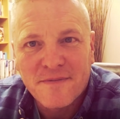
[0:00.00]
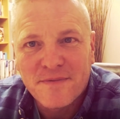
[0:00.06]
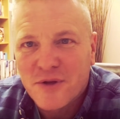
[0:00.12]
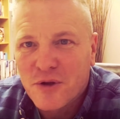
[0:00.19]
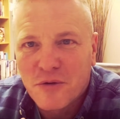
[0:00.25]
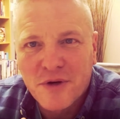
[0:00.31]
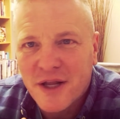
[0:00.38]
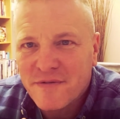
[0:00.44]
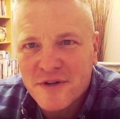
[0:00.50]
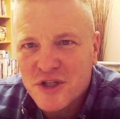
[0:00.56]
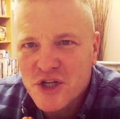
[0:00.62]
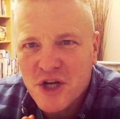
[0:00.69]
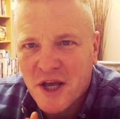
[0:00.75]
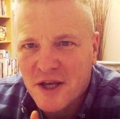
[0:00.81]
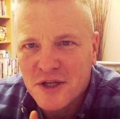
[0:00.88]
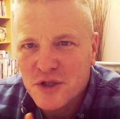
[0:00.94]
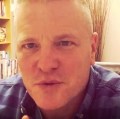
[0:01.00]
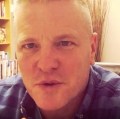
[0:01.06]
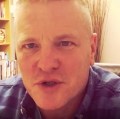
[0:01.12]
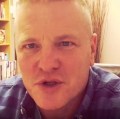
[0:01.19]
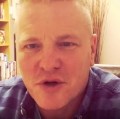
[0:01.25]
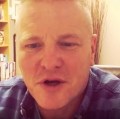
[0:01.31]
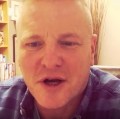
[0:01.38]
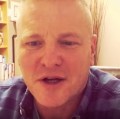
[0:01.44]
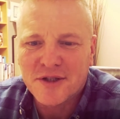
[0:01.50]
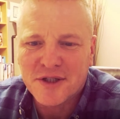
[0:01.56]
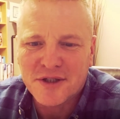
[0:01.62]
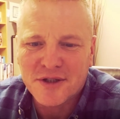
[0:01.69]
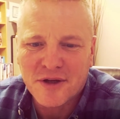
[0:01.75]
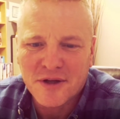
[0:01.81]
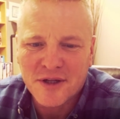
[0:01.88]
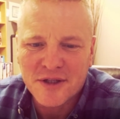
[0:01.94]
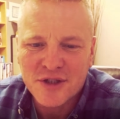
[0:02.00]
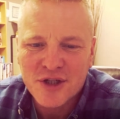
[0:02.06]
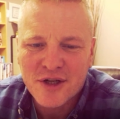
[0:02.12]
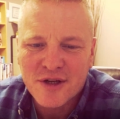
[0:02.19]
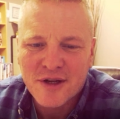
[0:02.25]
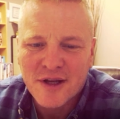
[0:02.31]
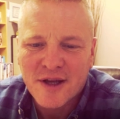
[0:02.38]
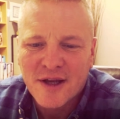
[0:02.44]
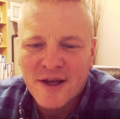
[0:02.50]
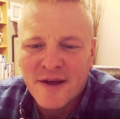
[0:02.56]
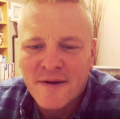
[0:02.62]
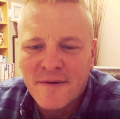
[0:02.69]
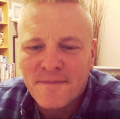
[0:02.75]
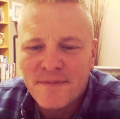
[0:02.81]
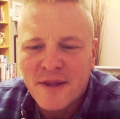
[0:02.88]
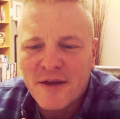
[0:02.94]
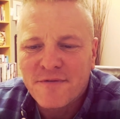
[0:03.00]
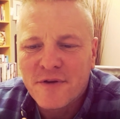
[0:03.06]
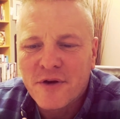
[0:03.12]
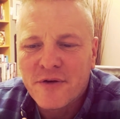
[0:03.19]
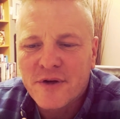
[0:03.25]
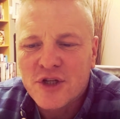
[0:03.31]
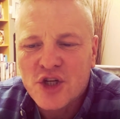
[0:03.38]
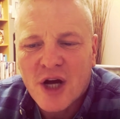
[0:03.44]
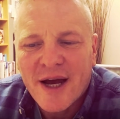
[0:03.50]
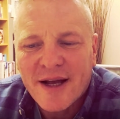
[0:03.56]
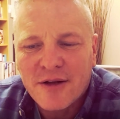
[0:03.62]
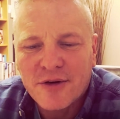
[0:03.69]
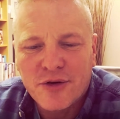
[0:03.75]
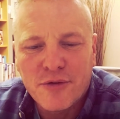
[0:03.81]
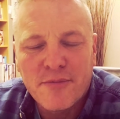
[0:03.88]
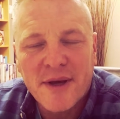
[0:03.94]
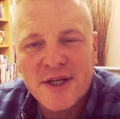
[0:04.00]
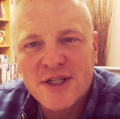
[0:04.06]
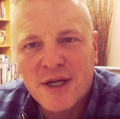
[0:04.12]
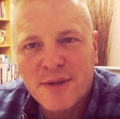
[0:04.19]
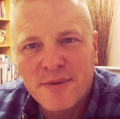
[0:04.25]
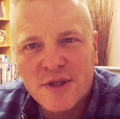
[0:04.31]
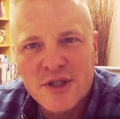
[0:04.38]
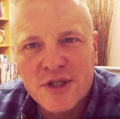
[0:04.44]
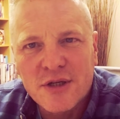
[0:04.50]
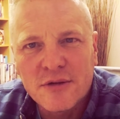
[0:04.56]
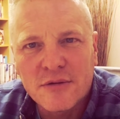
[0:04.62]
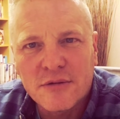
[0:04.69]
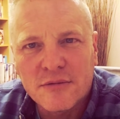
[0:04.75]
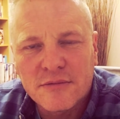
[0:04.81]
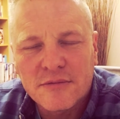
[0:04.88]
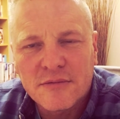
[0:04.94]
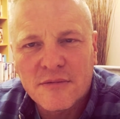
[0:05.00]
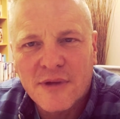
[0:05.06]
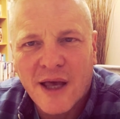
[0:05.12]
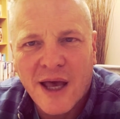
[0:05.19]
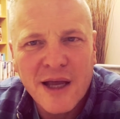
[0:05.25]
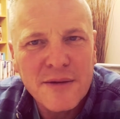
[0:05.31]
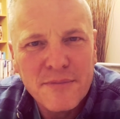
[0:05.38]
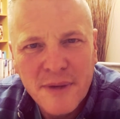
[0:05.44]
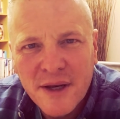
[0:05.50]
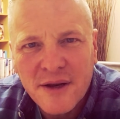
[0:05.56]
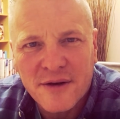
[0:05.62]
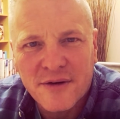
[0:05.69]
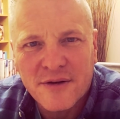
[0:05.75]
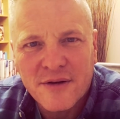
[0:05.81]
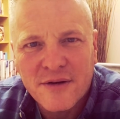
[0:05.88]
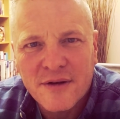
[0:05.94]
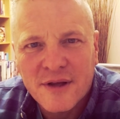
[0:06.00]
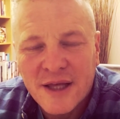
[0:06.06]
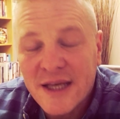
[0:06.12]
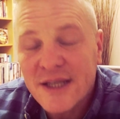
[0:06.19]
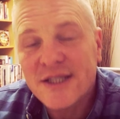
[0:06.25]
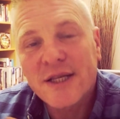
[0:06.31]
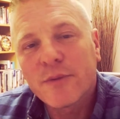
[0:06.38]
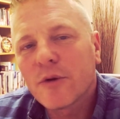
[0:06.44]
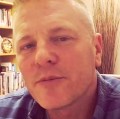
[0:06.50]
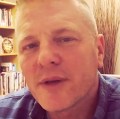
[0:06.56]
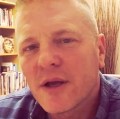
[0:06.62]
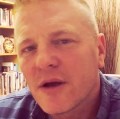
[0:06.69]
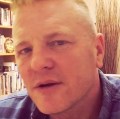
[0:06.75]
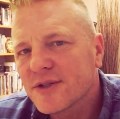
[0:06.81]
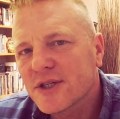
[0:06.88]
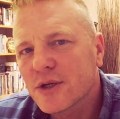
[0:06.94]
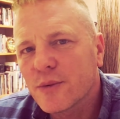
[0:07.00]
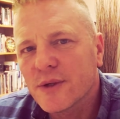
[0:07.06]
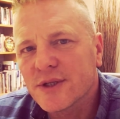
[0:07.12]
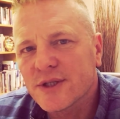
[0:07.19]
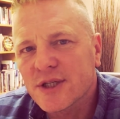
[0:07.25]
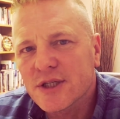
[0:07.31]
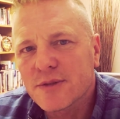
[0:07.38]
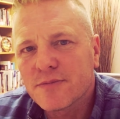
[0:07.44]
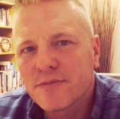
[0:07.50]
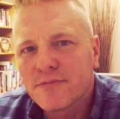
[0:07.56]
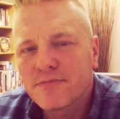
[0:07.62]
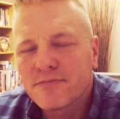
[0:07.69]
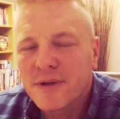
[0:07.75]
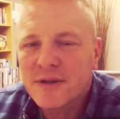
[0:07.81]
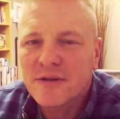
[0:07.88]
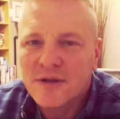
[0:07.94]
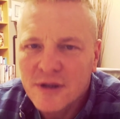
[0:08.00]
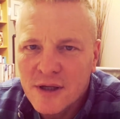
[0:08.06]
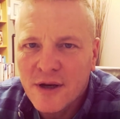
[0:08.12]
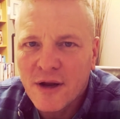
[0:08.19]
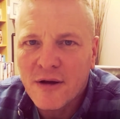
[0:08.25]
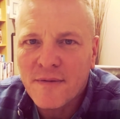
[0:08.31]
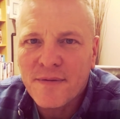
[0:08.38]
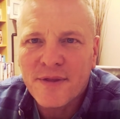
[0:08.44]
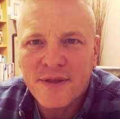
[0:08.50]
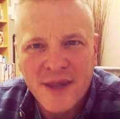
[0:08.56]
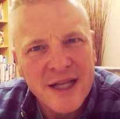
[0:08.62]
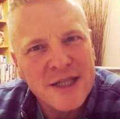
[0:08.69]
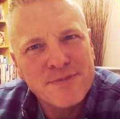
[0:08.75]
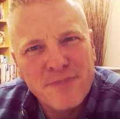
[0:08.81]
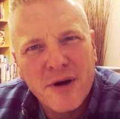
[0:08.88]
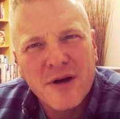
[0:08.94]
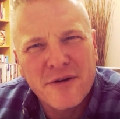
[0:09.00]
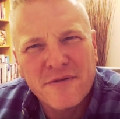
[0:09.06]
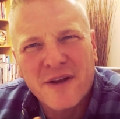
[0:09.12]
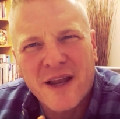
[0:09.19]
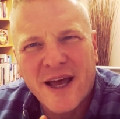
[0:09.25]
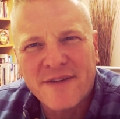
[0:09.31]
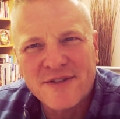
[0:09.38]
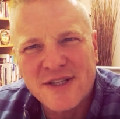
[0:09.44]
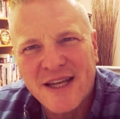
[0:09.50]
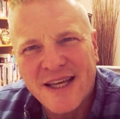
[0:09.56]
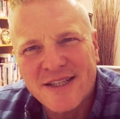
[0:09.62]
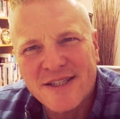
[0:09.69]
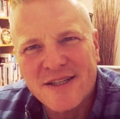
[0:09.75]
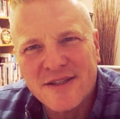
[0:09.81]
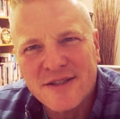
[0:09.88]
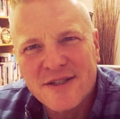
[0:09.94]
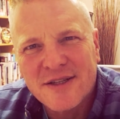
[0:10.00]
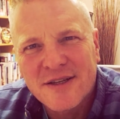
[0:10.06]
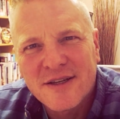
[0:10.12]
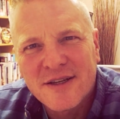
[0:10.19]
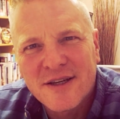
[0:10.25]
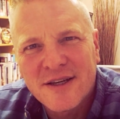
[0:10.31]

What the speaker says: You'll never change what you can't acknowledge. If you're a child who messed up at school, admit it. Yes, there will be consequences, but that's part of life's lessons.